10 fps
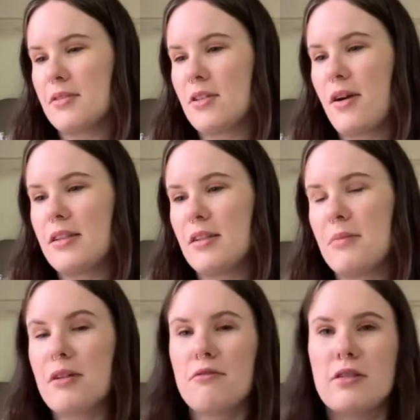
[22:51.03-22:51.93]
so I did a
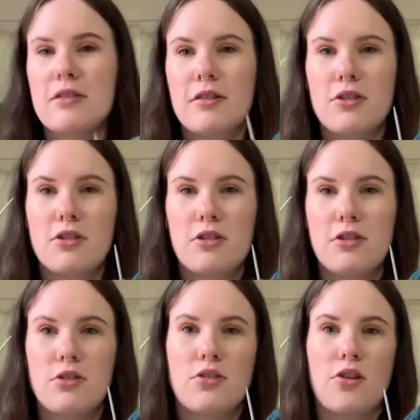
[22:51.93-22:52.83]
bit of
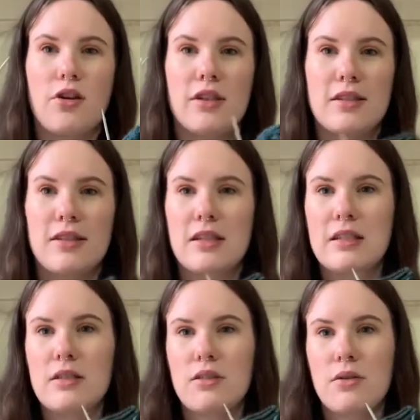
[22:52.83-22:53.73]
research on the
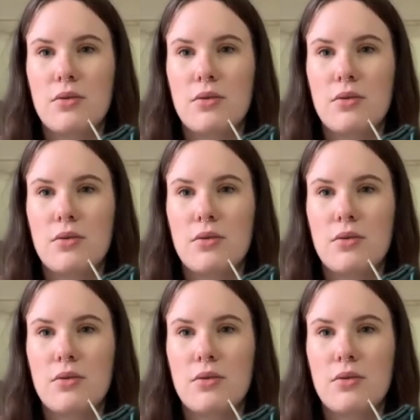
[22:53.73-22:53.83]
Istex